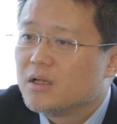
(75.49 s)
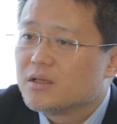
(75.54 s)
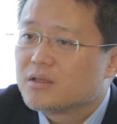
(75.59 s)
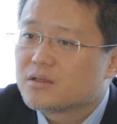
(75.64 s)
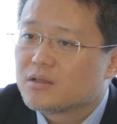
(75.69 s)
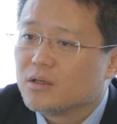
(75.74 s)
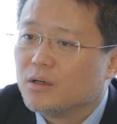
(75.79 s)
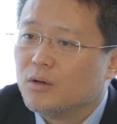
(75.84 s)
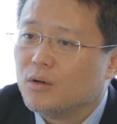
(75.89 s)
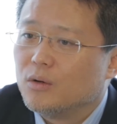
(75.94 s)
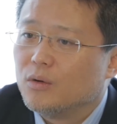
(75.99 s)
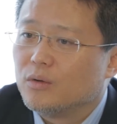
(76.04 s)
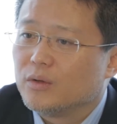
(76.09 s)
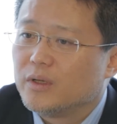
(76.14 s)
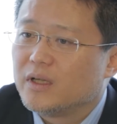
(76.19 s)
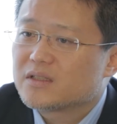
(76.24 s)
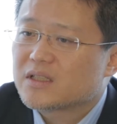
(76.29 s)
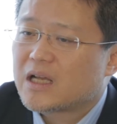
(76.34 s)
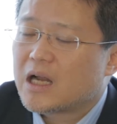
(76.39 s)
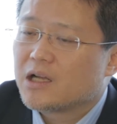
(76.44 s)
So
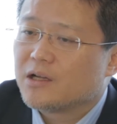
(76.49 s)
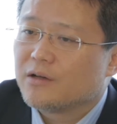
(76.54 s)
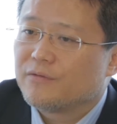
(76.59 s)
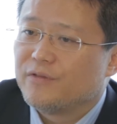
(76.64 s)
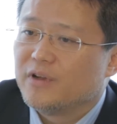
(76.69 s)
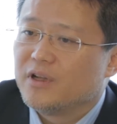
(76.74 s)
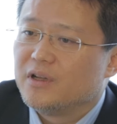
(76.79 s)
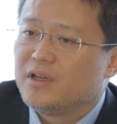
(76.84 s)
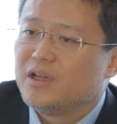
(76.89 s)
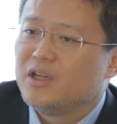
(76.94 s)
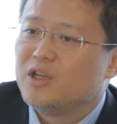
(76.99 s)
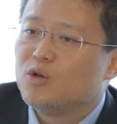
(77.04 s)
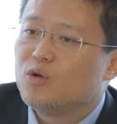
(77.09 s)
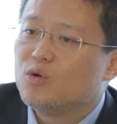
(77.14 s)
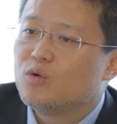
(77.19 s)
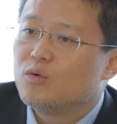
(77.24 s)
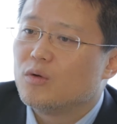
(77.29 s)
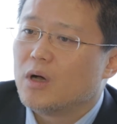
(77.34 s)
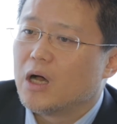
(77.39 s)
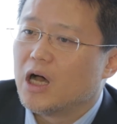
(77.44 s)
this kind of a
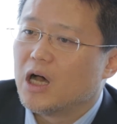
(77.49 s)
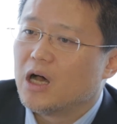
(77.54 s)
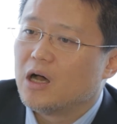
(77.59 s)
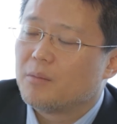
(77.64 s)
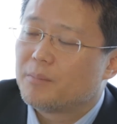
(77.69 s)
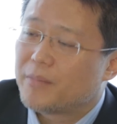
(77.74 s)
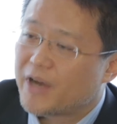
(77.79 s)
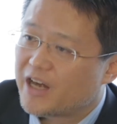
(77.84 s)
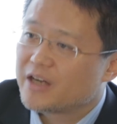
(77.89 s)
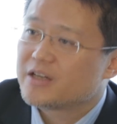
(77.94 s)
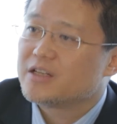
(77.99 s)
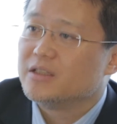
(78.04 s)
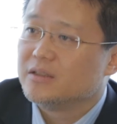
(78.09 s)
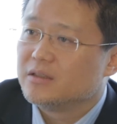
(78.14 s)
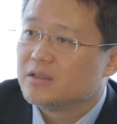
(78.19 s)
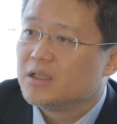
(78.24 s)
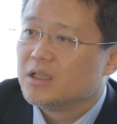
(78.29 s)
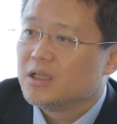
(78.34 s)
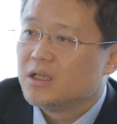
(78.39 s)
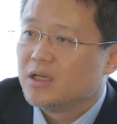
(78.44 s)
new
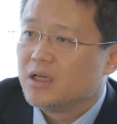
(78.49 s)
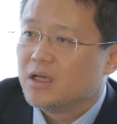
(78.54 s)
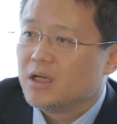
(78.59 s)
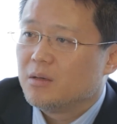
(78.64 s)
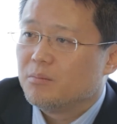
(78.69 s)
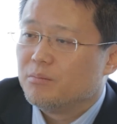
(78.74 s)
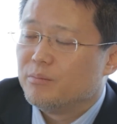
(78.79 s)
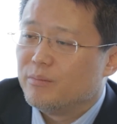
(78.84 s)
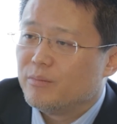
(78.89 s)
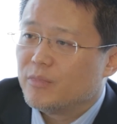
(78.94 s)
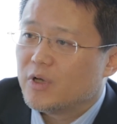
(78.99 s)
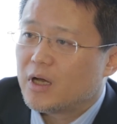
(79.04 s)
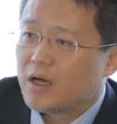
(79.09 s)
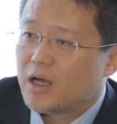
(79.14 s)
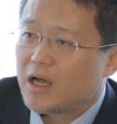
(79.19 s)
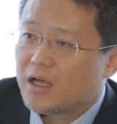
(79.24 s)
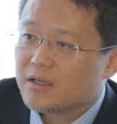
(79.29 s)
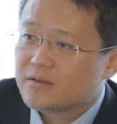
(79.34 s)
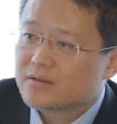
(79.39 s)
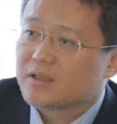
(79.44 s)
pattern,
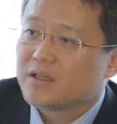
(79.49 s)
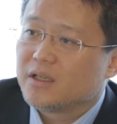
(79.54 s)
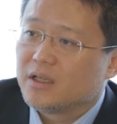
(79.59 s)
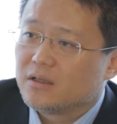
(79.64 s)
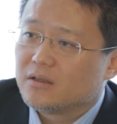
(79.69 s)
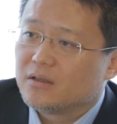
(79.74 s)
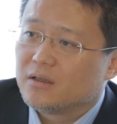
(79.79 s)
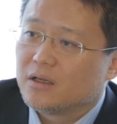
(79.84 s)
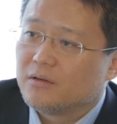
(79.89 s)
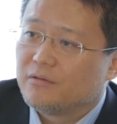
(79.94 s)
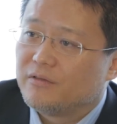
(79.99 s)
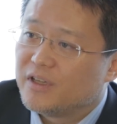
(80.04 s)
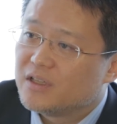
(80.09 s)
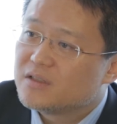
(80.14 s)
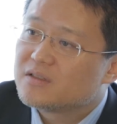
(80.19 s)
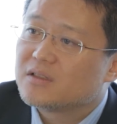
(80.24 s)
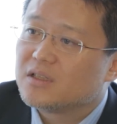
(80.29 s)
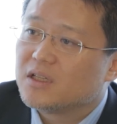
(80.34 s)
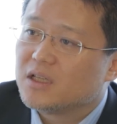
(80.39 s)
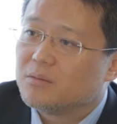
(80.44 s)
asking the
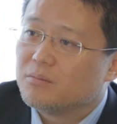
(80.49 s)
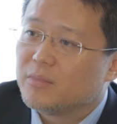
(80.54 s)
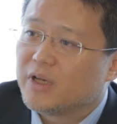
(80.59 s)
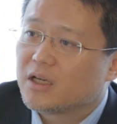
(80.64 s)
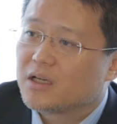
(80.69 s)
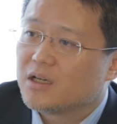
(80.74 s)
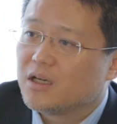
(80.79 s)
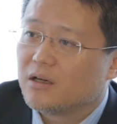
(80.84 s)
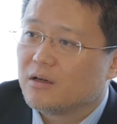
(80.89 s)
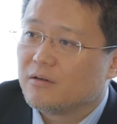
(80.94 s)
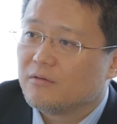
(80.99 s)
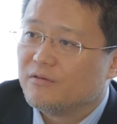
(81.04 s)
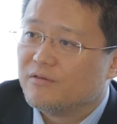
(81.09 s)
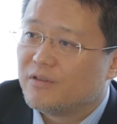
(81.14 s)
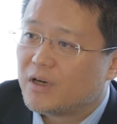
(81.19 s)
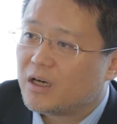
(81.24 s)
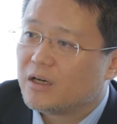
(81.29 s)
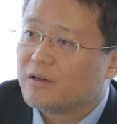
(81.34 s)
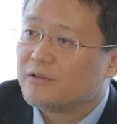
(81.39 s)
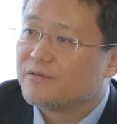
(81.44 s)
VC make a
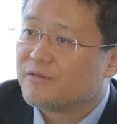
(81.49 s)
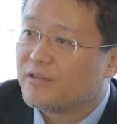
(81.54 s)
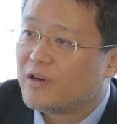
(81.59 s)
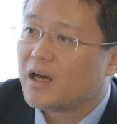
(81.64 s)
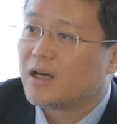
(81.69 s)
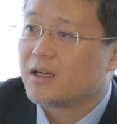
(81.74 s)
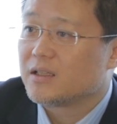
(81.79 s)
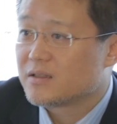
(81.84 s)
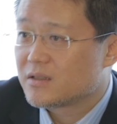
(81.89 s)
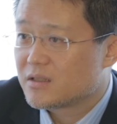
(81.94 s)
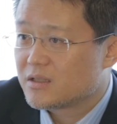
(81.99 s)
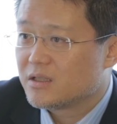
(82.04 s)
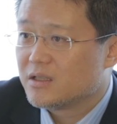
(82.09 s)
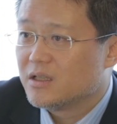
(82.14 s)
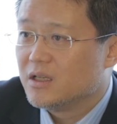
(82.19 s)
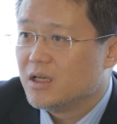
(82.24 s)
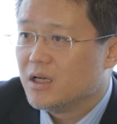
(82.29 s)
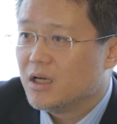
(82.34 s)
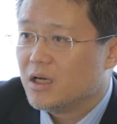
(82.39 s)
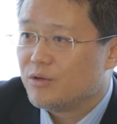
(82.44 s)
very fast
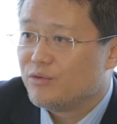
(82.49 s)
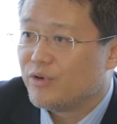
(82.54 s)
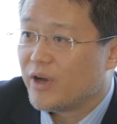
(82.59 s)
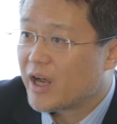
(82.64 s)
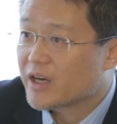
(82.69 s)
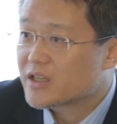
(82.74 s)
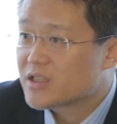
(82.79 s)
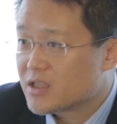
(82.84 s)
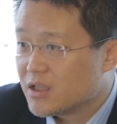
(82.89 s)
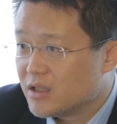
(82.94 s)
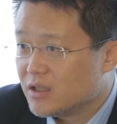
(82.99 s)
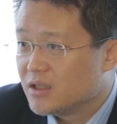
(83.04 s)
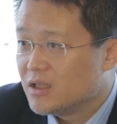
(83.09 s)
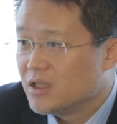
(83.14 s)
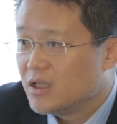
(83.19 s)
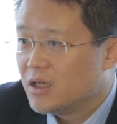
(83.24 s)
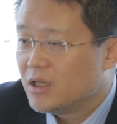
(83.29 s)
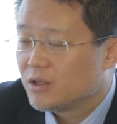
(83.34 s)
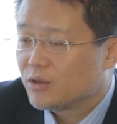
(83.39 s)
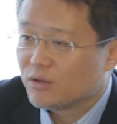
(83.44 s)
reaction
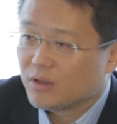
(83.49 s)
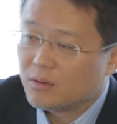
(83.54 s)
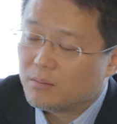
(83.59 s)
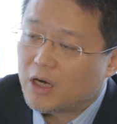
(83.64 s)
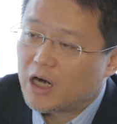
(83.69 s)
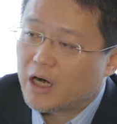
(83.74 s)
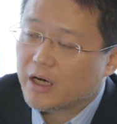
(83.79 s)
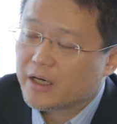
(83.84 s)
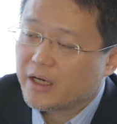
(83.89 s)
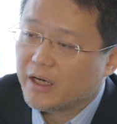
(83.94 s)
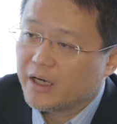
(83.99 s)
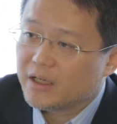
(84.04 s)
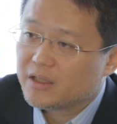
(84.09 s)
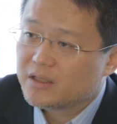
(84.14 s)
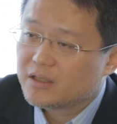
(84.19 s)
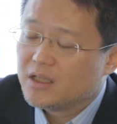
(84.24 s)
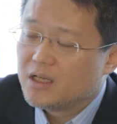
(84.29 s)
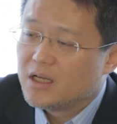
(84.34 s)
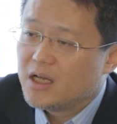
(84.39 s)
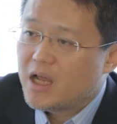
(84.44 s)
to the
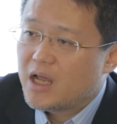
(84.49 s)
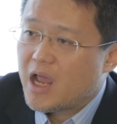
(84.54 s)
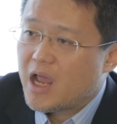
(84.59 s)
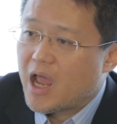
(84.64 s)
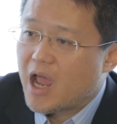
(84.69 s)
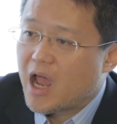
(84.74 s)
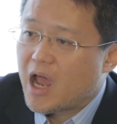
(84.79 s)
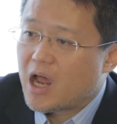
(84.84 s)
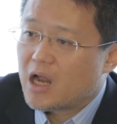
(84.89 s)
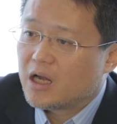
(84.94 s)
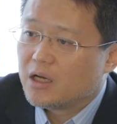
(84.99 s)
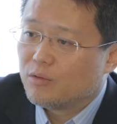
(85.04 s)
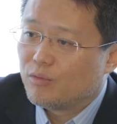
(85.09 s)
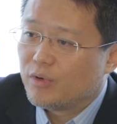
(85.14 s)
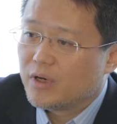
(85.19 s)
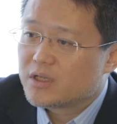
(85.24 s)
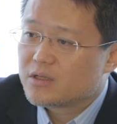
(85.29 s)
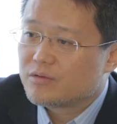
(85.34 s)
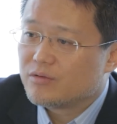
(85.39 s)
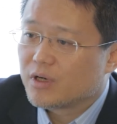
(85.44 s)
market, and
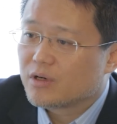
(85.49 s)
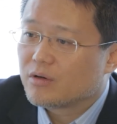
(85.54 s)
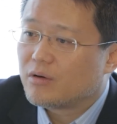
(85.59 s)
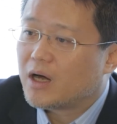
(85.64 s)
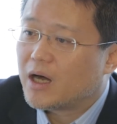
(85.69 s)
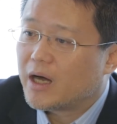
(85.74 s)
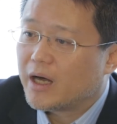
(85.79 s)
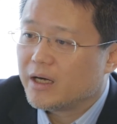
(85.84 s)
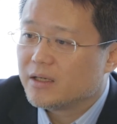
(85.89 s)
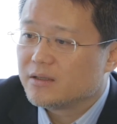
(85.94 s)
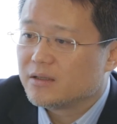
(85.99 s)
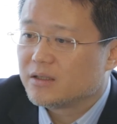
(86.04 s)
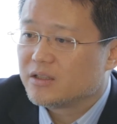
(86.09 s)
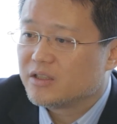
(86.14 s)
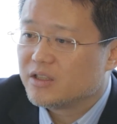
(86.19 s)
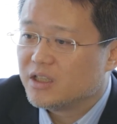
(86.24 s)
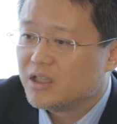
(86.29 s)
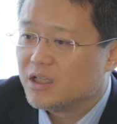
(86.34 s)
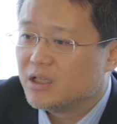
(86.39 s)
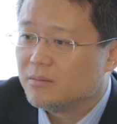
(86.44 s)
which requires the
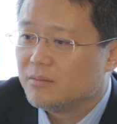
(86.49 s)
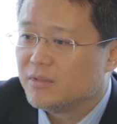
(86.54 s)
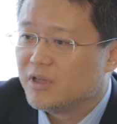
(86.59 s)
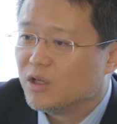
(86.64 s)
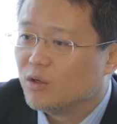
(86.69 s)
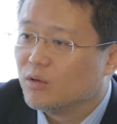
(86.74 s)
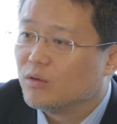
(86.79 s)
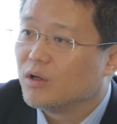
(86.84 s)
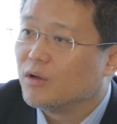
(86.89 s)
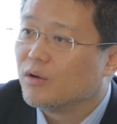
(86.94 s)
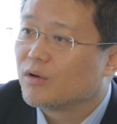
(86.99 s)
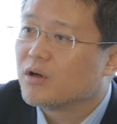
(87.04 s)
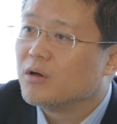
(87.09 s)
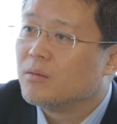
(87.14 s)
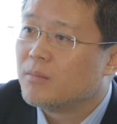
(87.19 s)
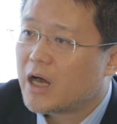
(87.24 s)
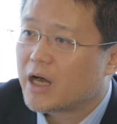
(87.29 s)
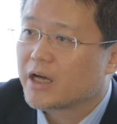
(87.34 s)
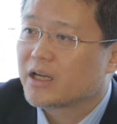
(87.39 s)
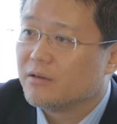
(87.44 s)
team know
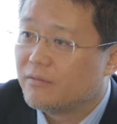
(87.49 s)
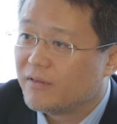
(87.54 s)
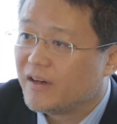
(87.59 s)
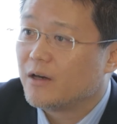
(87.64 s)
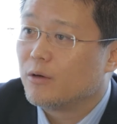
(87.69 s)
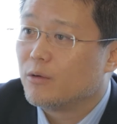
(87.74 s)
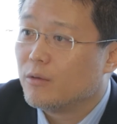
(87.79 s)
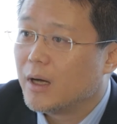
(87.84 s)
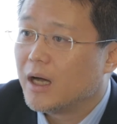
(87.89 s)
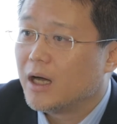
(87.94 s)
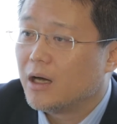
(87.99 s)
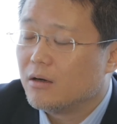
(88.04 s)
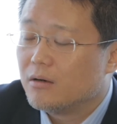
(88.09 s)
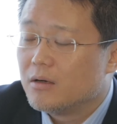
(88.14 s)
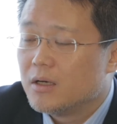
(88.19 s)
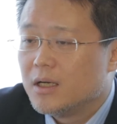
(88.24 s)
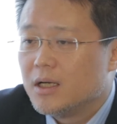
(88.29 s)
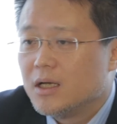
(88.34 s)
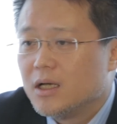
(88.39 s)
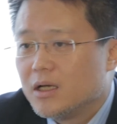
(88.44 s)
local market very well.
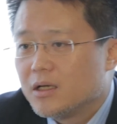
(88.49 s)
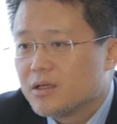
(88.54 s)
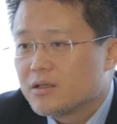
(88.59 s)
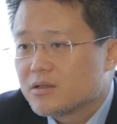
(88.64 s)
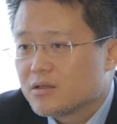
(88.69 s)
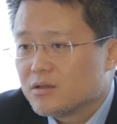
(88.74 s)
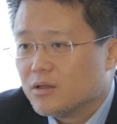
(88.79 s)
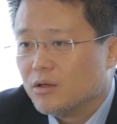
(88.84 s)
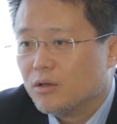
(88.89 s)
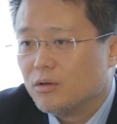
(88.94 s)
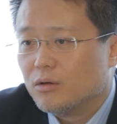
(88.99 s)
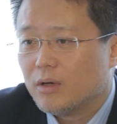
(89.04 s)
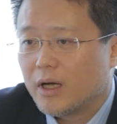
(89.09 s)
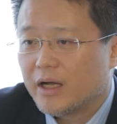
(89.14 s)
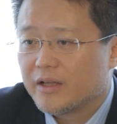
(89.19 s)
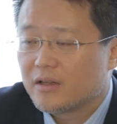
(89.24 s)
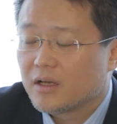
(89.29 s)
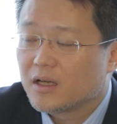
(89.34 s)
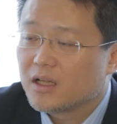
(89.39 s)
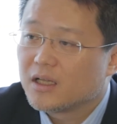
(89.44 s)
So
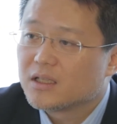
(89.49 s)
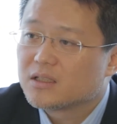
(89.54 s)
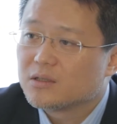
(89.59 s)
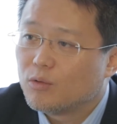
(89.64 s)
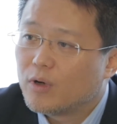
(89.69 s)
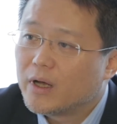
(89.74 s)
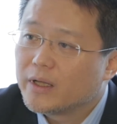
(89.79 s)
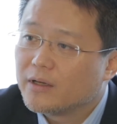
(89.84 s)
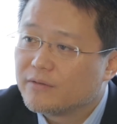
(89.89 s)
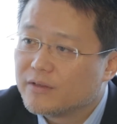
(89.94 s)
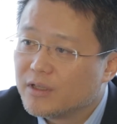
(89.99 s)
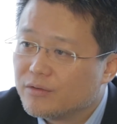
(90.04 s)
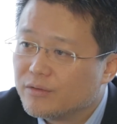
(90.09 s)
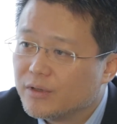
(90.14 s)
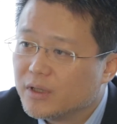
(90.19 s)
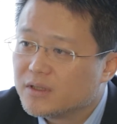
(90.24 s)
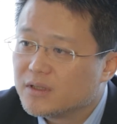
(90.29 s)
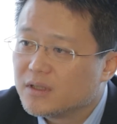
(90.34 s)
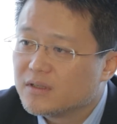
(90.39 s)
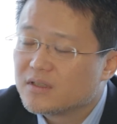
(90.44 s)
I think this is one of the
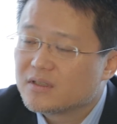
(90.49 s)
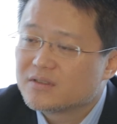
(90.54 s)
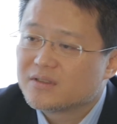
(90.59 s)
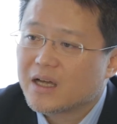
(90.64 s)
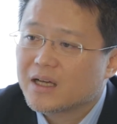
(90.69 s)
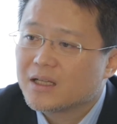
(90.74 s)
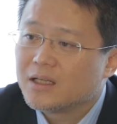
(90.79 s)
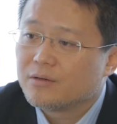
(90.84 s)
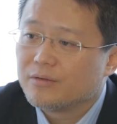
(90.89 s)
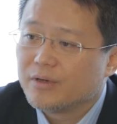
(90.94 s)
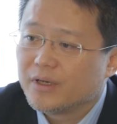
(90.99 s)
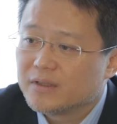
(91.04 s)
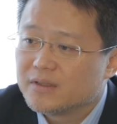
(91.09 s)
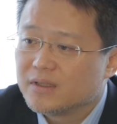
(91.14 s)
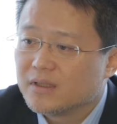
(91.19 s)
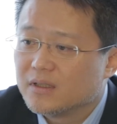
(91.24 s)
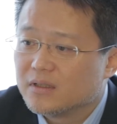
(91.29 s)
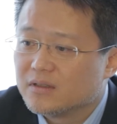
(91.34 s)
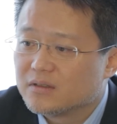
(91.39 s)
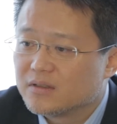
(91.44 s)
reasons. The second
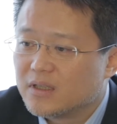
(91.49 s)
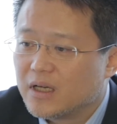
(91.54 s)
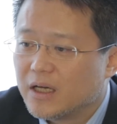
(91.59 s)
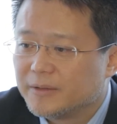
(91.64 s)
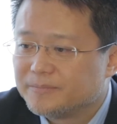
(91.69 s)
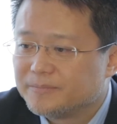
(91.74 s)
reason is